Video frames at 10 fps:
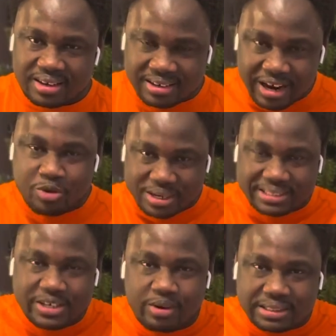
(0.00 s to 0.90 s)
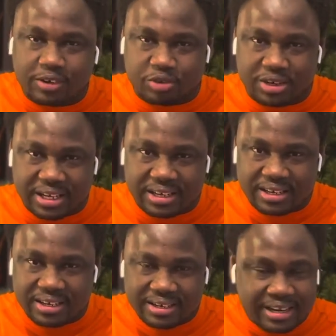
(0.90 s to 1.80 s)
that you are seeing yourself today,
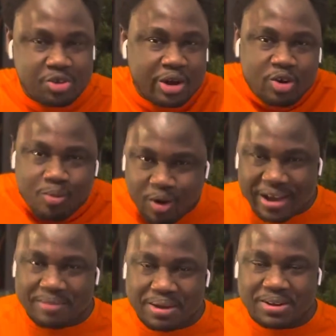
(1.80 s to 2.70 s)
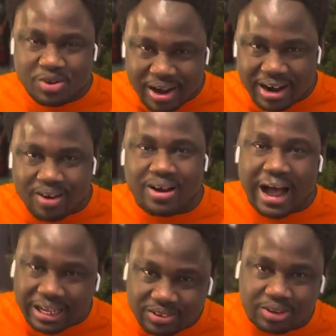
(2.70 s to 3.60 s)
that you are no more a baby, you are now
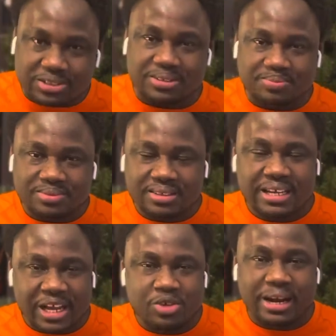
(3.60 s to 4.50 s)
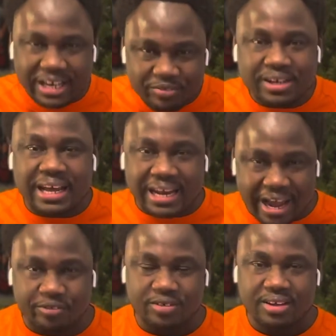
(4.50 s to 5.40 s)
adult, and you are living a life.